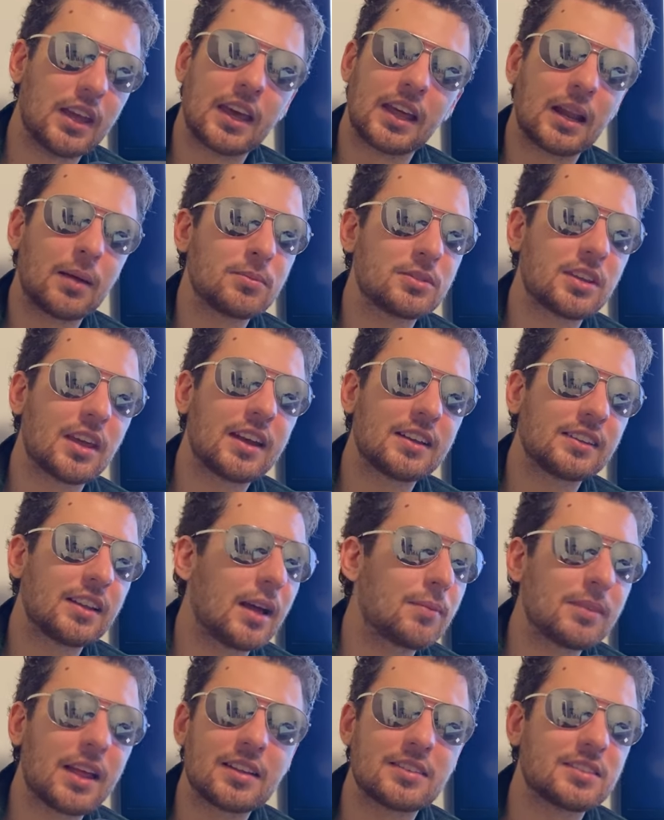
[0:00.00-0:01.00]
And I'm saying
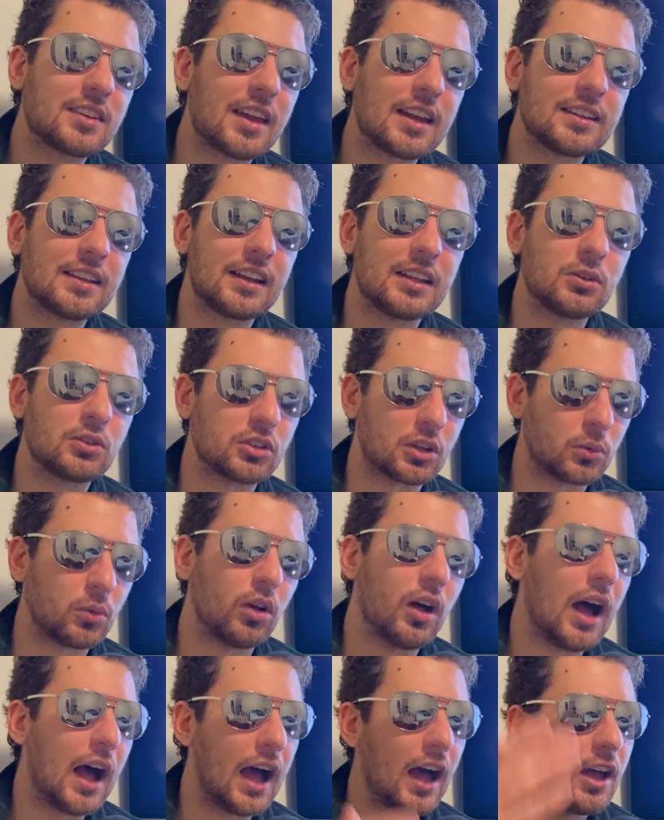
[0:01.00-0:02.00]
I'm not saying that he was like,
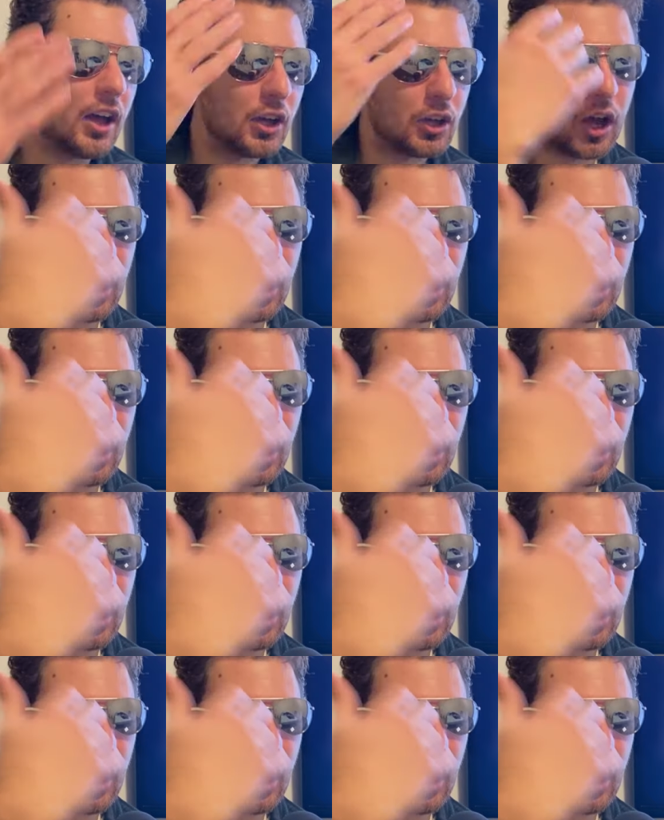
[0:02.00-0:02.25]
well, I,